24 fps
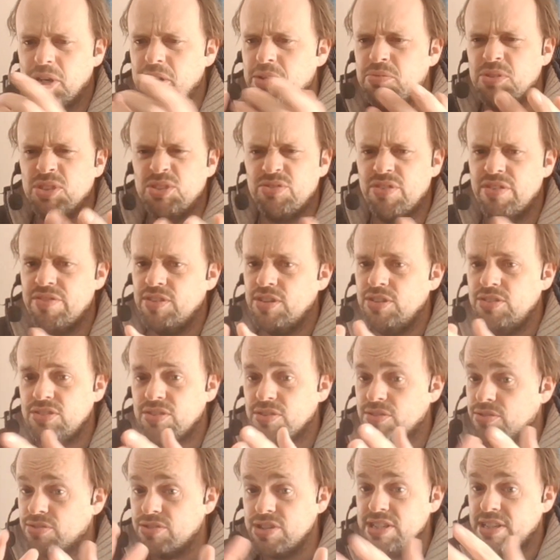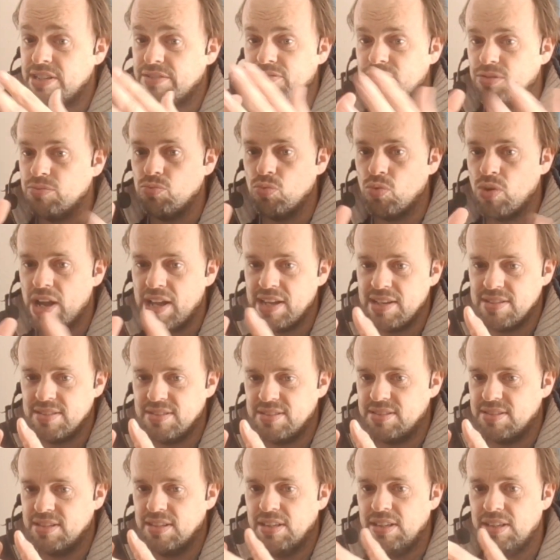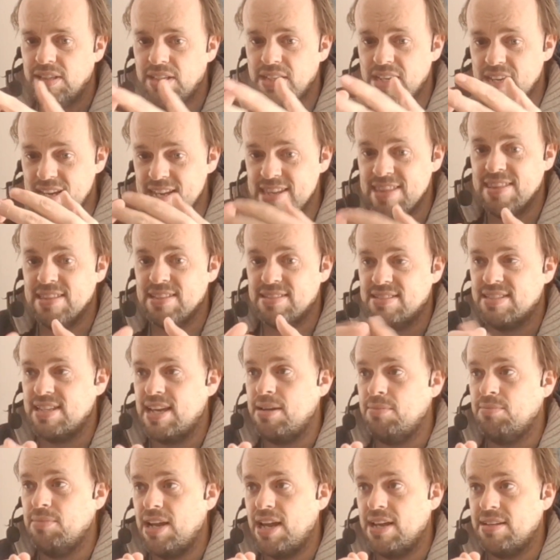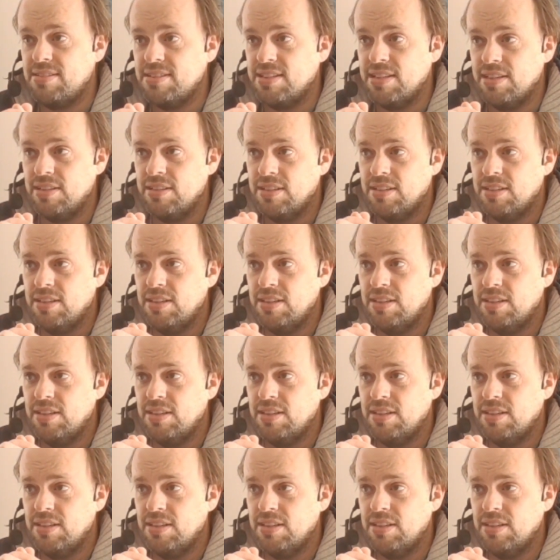he was referred to 3 different ways in the same letter.